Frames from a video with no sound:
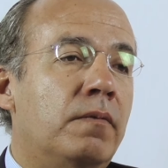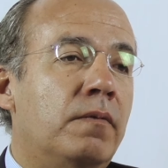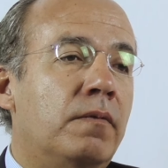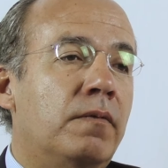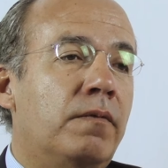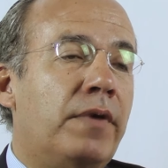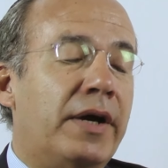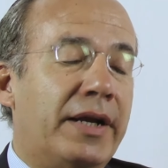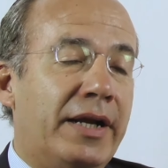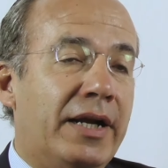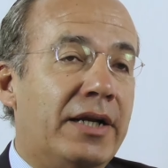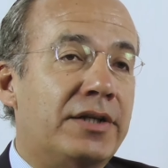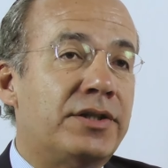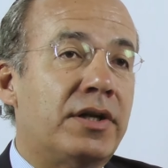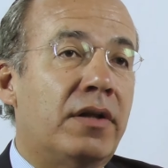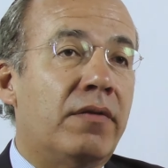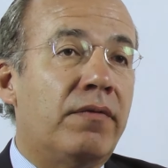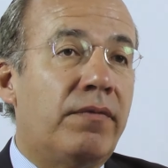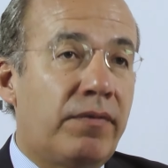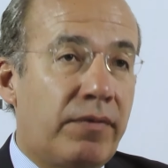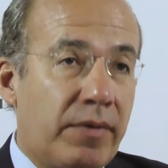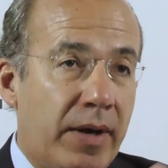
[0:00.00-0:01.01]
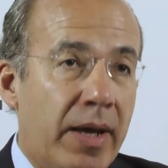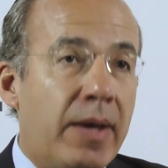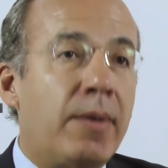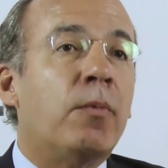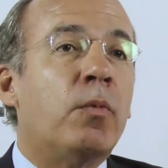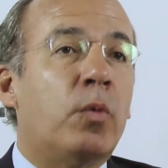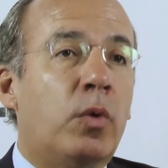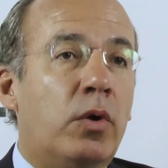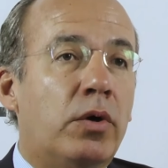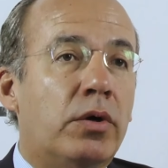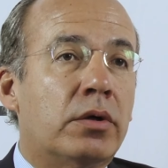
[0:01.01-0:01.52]
financial
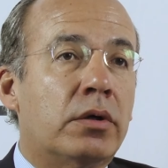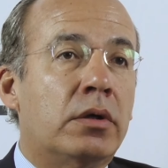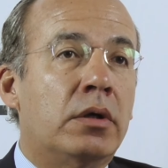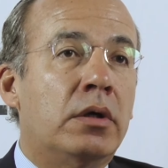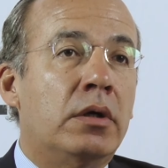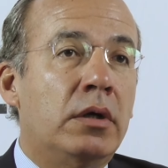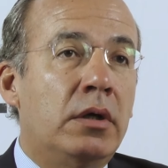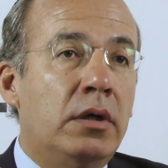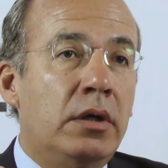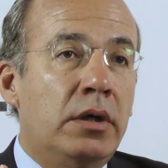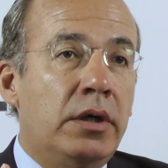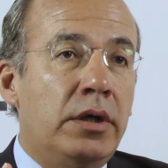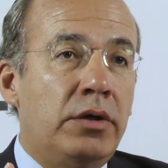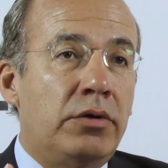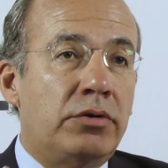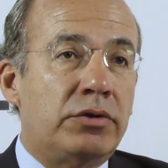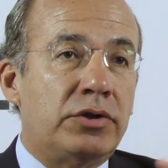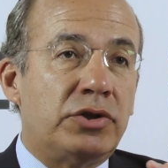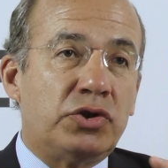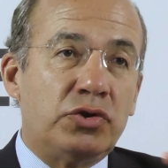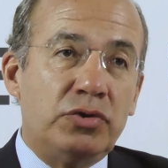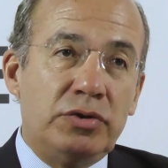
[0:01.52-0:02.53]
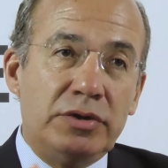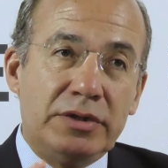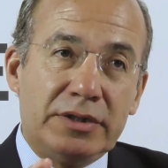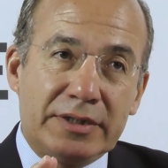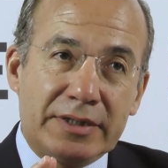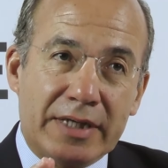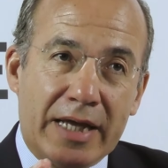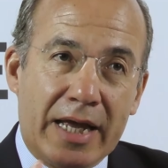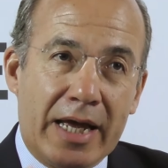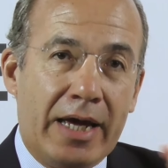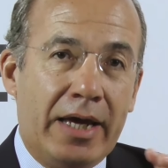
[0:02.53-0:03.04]
framework in order to
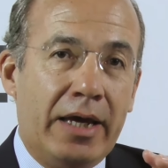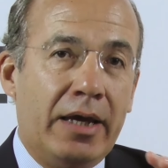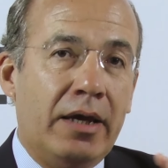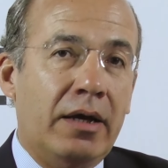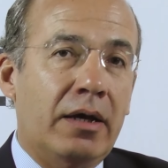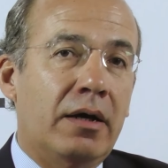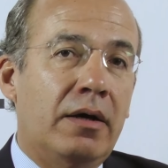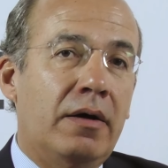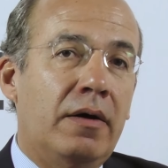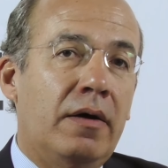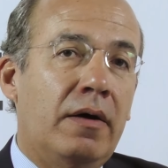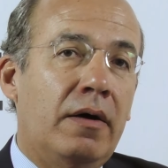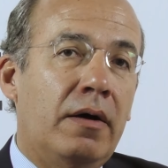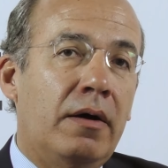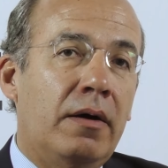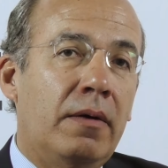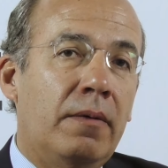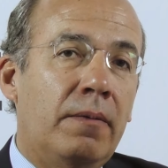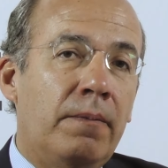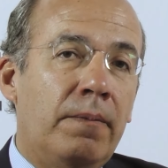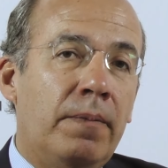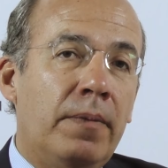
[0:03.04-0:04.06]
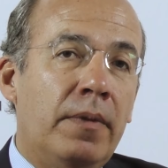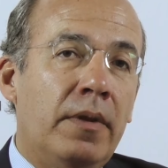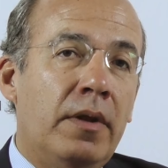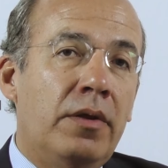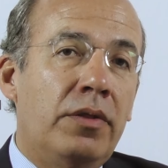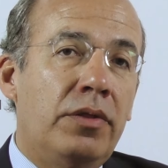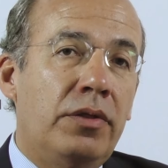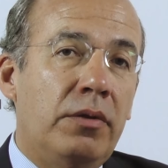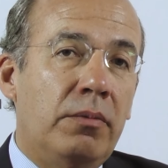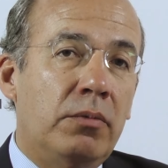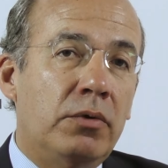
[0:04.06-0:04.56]
design
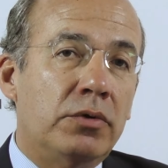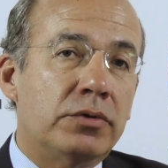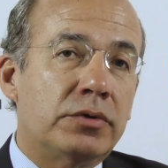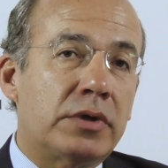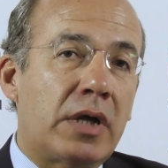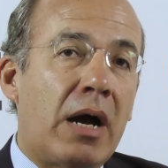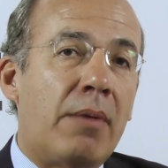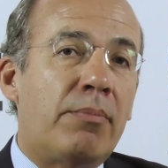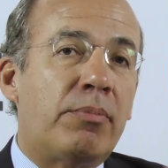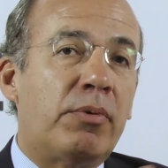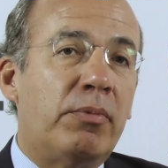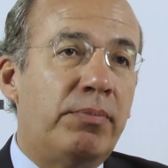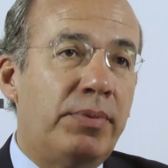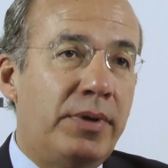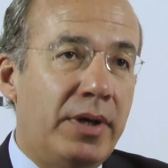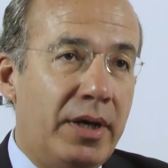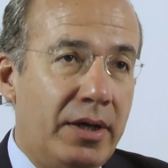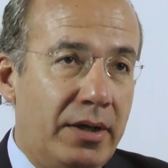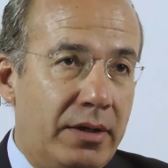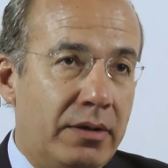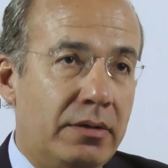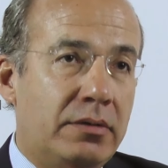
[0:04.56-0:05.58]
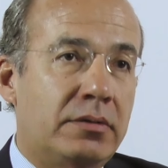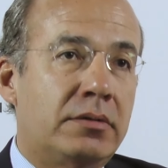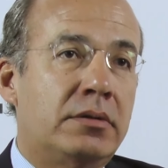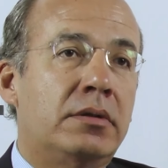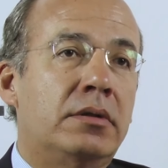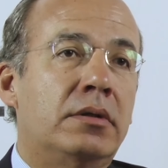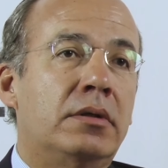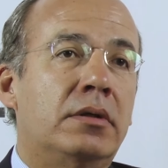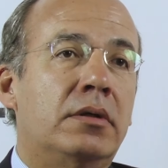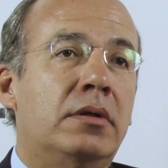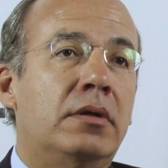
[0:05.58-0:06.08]
the most appropriate
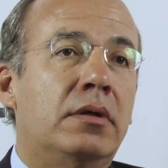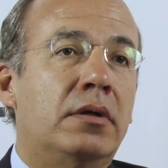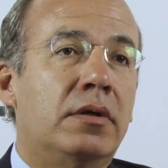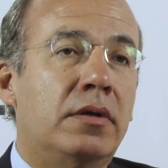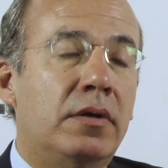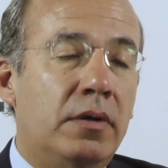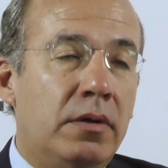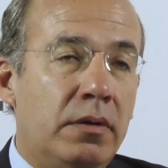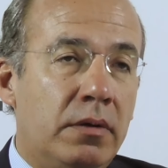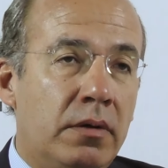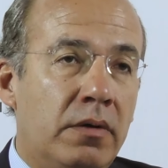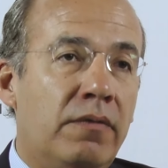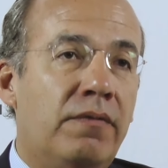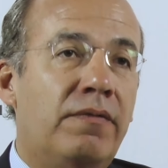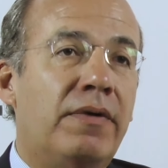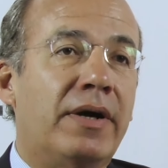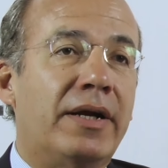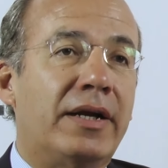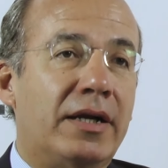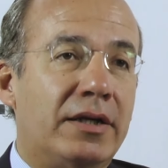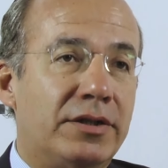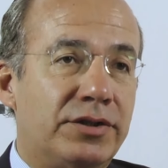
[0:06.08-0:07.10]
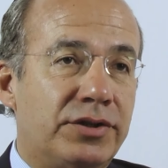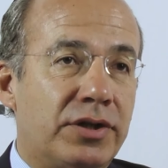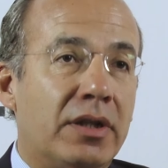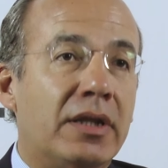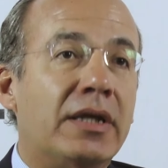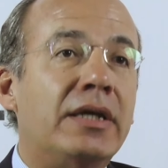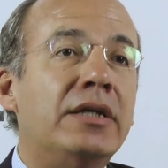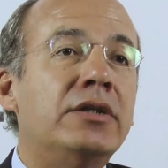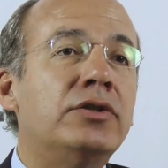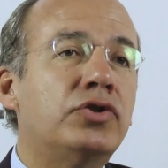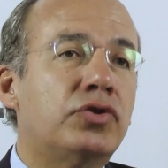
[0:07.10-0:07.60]
financial
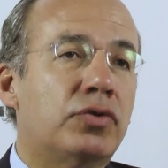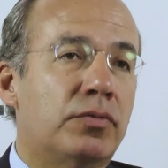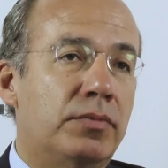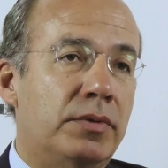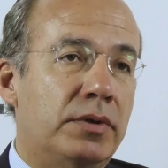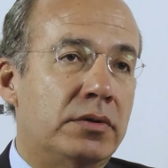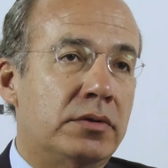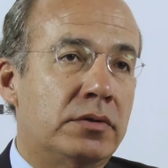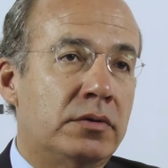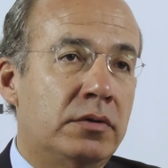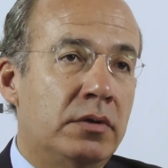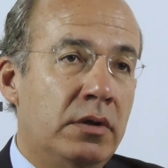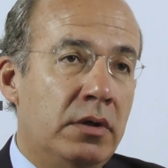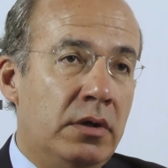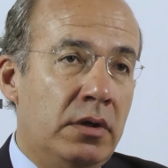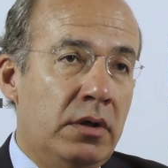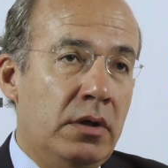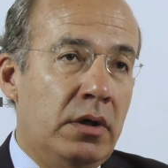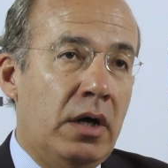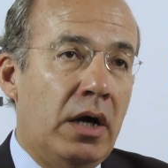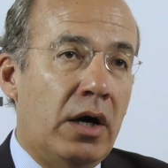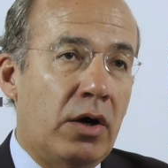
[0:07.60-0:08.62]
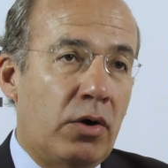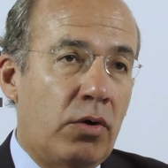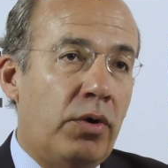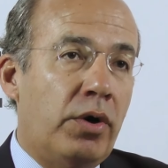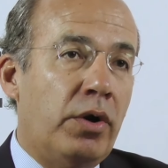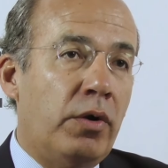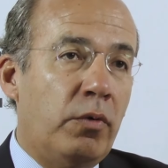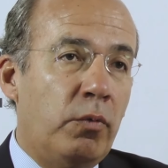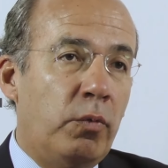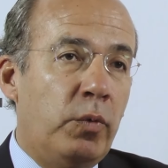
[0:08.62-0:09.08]
instruments according